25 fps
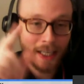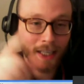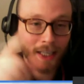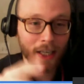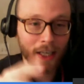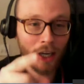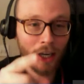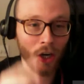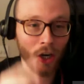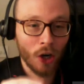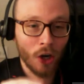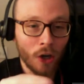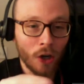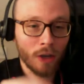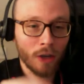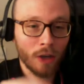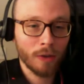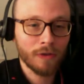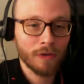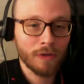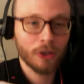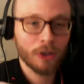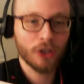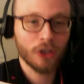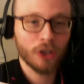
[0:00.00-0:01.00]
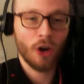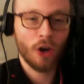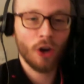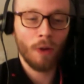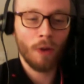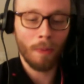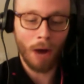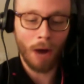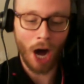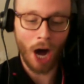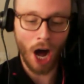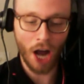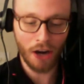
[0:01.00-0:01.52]
and didn't get hurt. It was
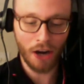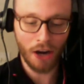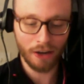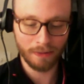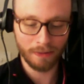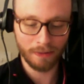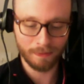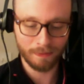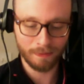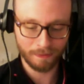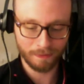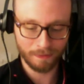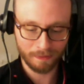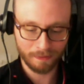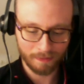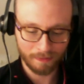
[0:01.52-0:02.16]
versus Oman.